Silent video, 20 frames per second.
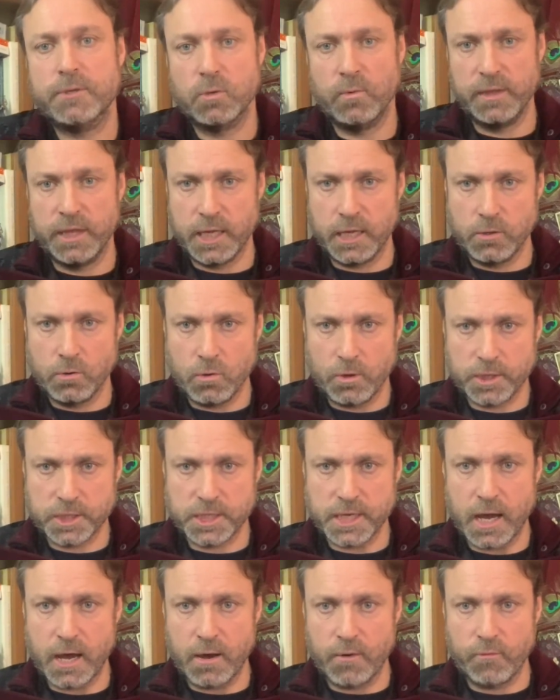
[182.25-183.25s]
within
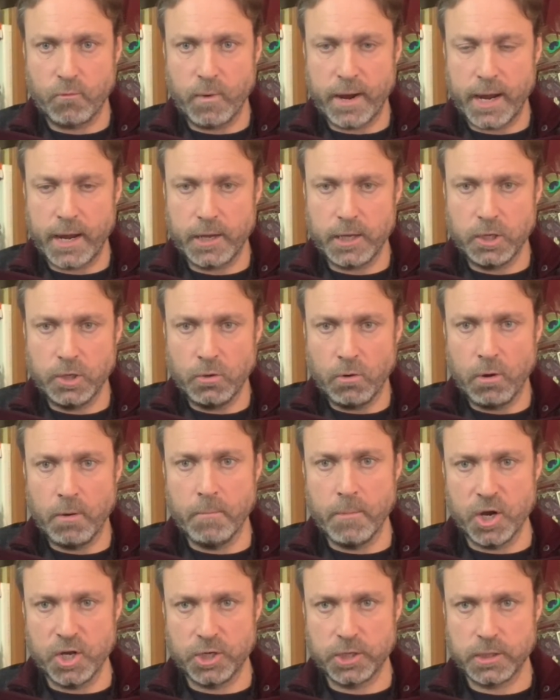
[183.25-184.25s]
yourself, where your
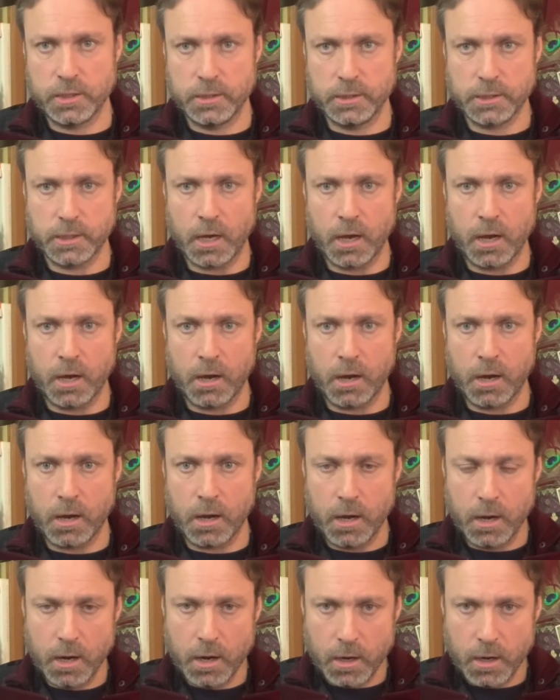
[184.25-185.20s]
emotions are